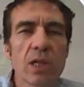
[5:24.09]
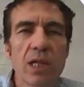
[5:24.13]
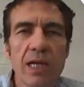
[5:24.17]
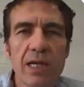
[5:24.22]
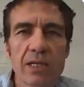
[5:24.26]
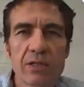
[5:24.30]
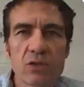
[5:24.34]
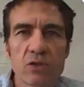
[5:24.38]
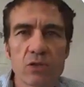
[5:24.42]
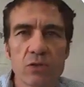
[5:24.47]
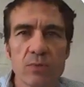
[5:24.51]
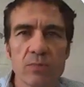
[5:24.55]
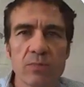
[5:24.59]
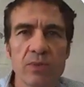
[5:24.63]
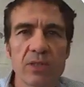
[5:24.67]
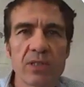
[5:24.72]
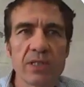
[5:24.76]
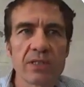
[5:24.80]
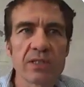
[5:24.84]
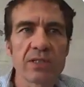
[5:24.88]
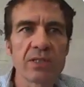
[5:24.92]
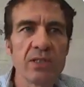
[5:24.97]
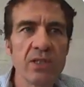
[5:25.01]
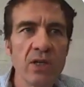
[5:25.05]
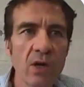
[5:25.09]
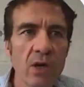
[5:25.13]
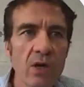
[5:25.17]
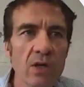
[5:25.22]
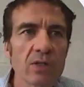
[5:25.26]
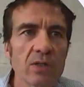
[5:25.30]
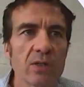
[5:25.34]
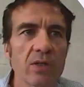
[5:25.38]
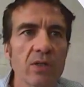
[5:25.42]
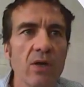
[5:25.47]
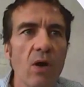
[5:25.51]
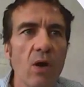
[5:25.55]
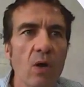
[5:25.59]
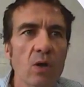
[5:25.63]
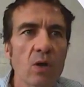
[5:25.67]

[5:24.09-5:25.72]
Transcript: Classroom does not